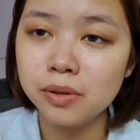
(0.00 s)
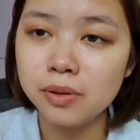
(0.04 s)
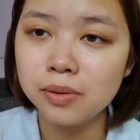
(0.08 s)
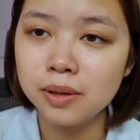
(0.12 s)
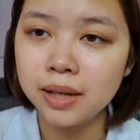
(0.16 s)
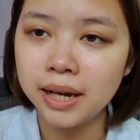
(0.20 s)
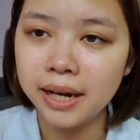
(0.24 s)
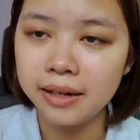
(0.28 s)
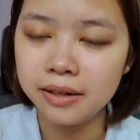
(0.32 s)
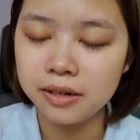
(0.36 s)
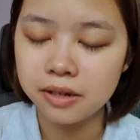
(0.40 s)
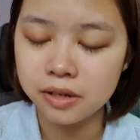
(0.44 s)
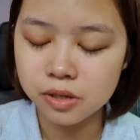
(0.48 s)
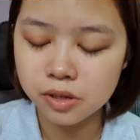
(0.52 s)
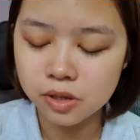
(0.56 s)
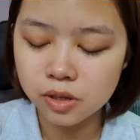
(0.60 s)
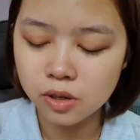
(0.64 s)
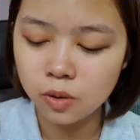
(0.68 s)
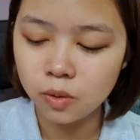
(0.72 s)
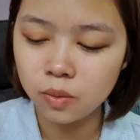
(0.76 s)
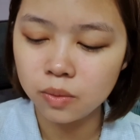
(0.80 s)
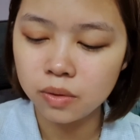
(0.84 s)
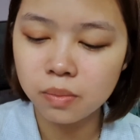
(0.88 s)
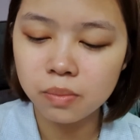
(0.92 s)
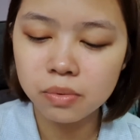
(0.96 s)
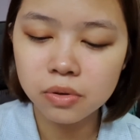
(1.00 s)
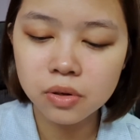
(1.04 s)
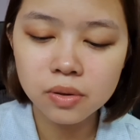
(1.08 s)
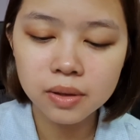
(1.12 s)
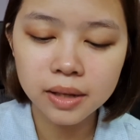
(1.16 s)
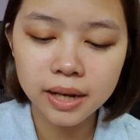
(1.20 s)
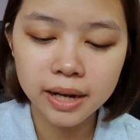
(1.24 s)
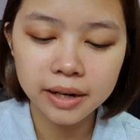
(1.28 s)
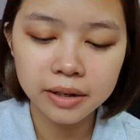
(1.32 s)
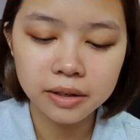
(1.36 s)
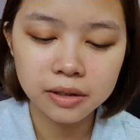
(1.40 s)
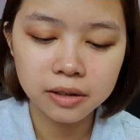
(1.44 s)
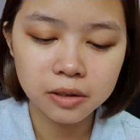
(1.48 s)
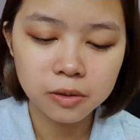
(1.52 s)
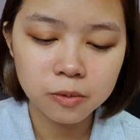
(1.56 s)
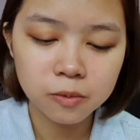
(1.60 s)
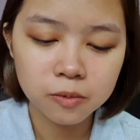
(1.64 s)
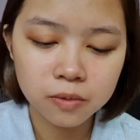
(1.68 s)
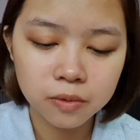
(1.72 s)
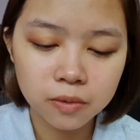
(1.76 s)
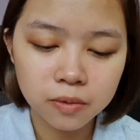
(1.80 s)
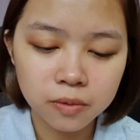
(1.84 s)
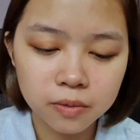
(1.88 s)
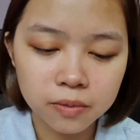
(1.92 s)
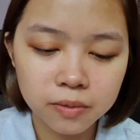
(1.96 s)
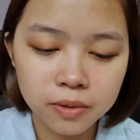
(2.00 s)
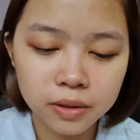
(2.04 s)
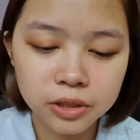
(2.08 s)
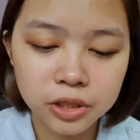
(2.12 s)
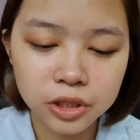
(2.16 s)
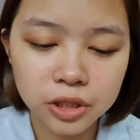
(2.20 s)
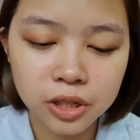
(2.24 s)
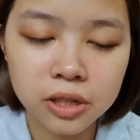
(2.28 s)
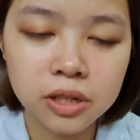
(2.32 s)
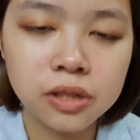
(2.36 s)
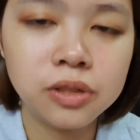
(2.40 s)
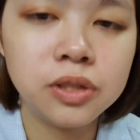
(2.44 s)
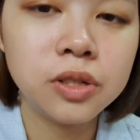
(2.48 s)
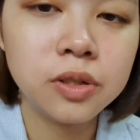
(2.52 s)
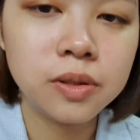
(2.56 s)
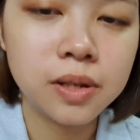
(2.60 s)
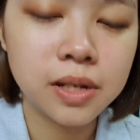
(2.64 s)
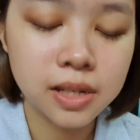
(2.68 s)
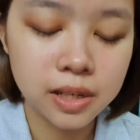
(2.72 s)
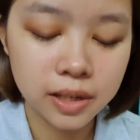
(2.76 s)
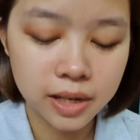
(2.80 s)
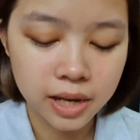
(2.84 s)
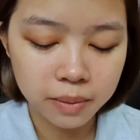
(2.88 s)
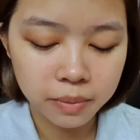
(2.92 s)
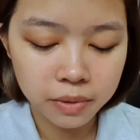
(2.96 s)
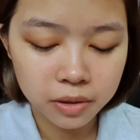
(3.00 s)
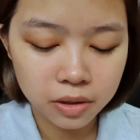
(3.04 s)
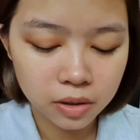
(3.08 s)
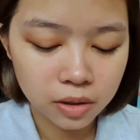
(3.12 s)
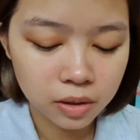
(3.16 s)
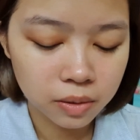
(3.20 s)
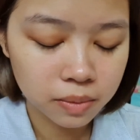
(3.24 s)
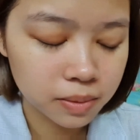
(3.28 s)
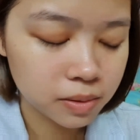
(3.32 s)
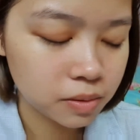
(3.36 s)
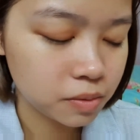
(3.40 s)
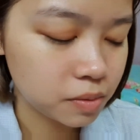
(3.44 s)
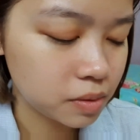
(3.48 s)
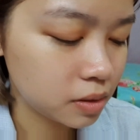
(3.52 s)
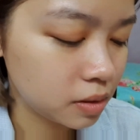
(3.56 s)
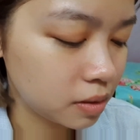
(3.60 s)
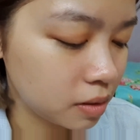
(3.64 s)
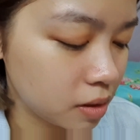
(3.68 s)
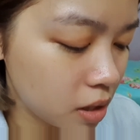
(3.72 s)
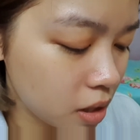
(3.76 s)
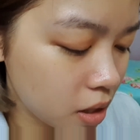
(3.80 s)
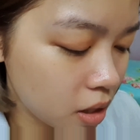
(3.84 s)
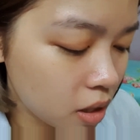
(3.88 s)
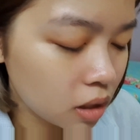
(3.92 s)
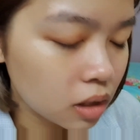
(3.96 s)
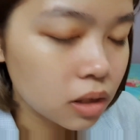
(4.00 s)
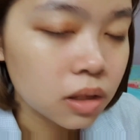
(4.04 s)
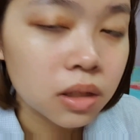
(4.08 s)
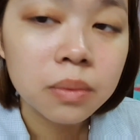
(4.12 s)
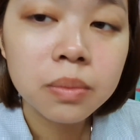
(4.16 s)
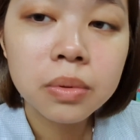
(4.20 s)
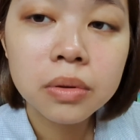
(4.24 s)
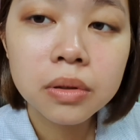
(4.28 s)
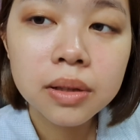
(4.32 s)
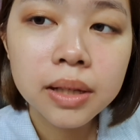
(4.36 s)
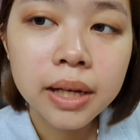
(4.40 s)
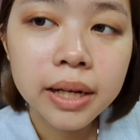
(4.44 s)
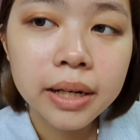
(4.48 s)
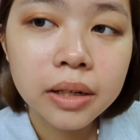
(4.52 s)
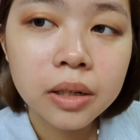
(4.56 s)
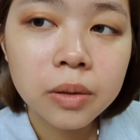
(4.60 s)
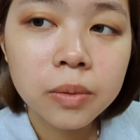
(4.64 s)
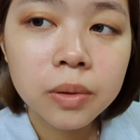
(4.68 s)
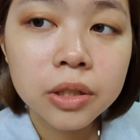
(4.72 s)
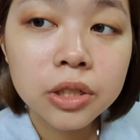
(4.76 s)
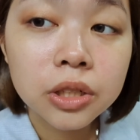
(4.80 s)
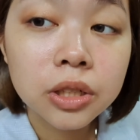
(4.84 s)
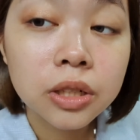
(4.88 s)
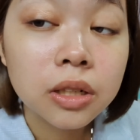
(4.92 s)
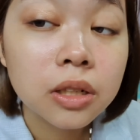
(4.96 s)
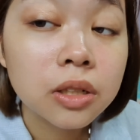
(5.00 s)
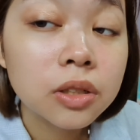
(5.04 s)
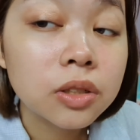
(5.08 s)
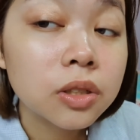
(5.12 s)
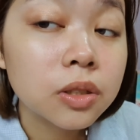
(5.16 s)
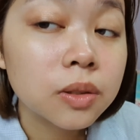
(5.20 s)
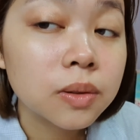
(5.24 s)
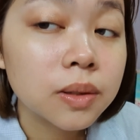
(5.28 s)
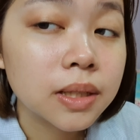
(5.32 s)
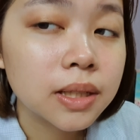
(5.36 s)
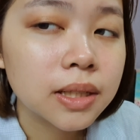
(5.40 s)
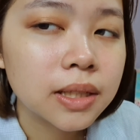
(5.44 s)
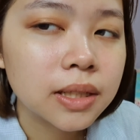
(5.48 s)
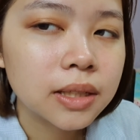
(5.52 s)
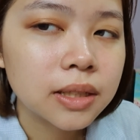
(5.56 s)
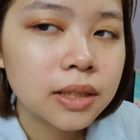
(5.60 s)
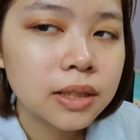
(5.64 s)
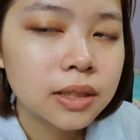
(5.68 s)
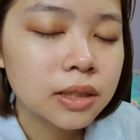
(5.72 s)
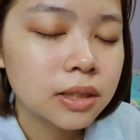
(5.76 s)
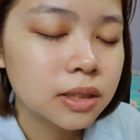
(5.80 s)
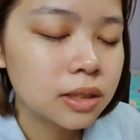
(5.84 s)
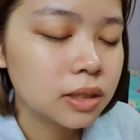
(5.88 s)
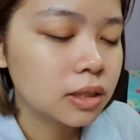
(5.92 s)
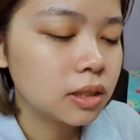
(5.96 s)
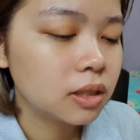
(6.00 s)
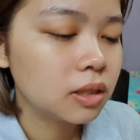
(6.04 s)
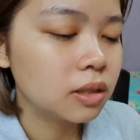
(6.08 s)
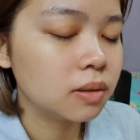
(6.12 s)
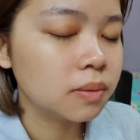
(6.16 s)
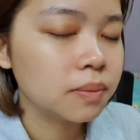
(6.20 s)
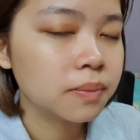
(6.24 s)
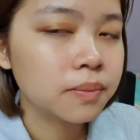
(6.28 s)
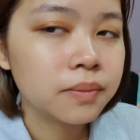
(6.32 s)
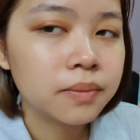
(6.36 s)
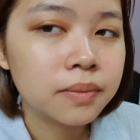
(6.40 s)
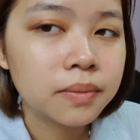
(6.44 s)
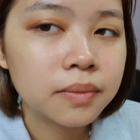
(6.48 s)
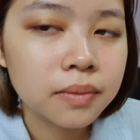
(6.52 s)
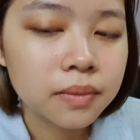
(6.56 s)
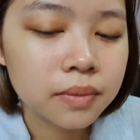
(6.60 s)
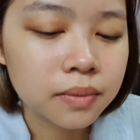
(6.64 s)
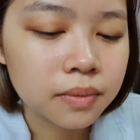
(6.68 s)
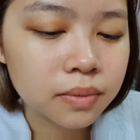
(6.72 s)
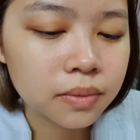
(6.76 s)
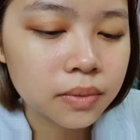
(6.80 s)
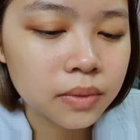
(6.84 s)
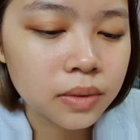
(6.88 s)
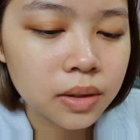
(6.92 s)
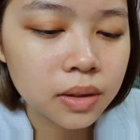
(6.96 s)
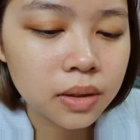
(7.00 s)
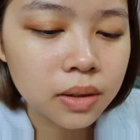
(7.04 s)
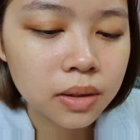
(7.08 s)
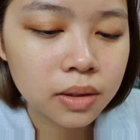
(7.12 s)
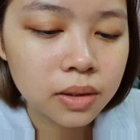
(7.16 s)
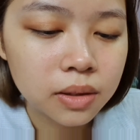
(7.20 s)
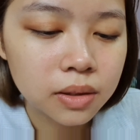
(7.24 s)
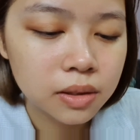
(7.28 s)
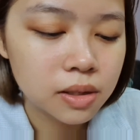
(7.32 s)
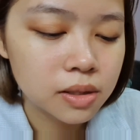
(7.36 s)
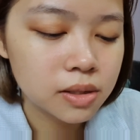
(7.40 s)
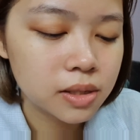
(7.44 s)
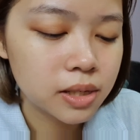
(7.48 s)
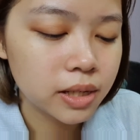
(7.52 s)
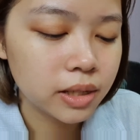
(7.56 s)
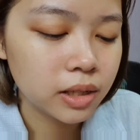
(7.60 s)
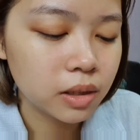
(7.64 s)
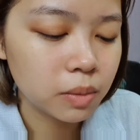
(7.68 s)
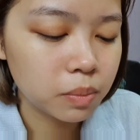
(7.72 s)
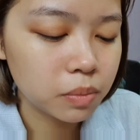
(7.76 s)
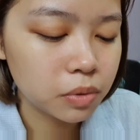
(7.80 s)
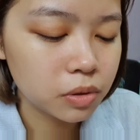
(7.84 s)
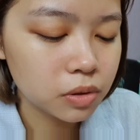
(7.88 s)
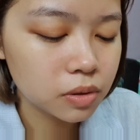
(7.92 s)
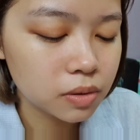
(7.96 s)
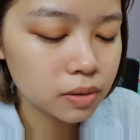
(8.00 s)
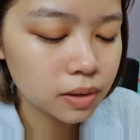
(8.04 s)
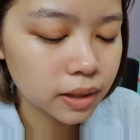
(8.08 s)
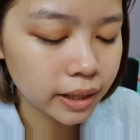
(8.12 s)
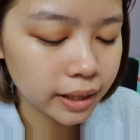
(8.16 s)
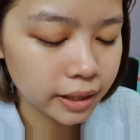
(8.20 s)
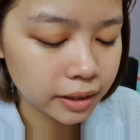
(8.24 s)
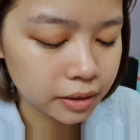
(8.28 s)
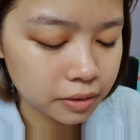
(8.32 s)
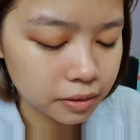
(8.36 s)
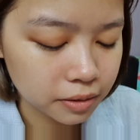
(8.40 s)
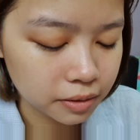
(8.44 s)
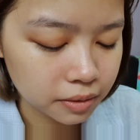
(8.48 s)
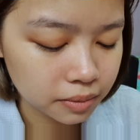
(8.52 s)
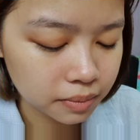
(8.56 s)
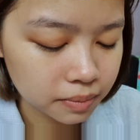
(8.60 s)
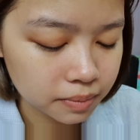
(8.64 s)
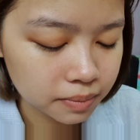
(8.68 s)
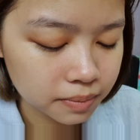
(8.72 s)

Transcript: liner. So the blue liner, what you're gonna do is, okay, I'm gonna come closer. Blue liner, what you're gonna do is, gonna take the blue liner,